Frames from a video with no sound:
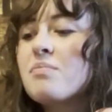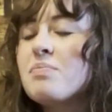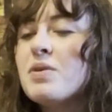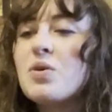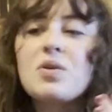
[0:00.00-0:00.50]

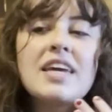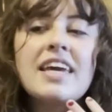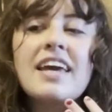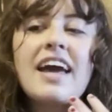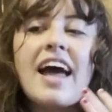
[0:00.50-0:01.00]

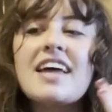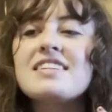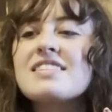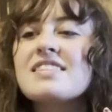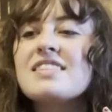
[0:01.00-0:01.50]
beauty
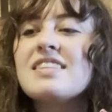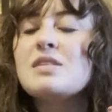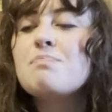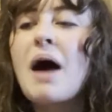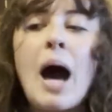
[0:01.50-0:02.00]
and these
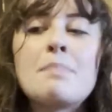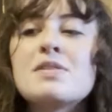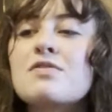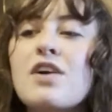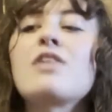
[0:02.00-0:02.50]
pops
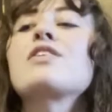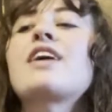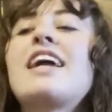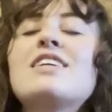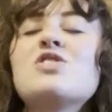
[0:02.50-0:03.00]
of color,
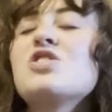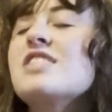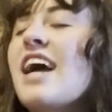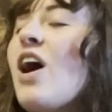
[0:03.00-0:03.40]
and it's just,